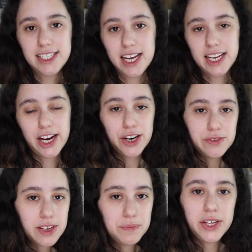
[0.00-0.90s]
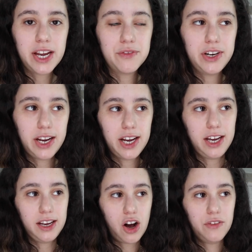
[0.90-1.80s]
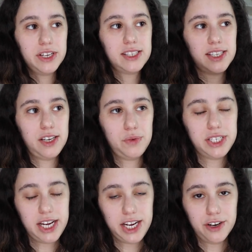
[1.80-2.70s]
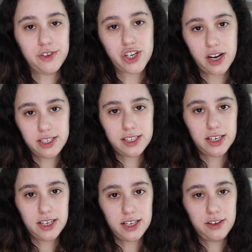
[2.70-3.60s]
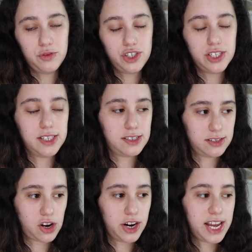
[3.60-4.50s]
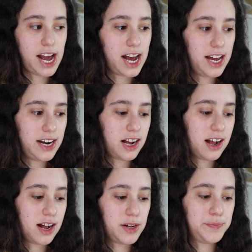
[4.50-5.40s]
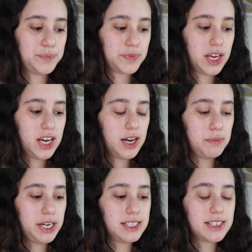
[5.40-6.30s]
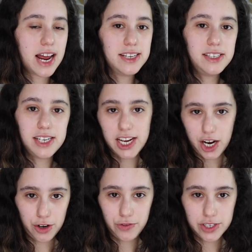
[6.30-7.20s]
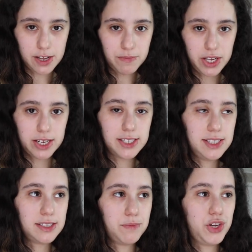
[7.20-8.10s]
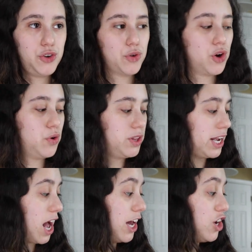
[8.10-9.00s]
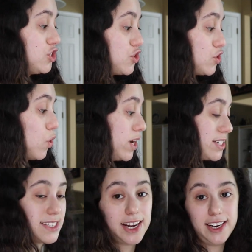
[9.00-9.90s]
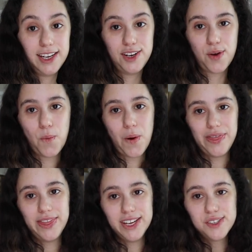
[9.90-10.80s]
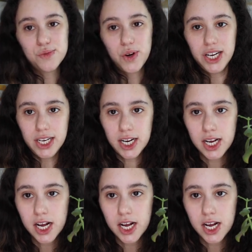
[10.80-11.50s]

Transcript: to take care of something every day. Obviously, we take care of Shasta, which is our cat. But it's nice to care for something and see something grow. Like, I got so excited when this one,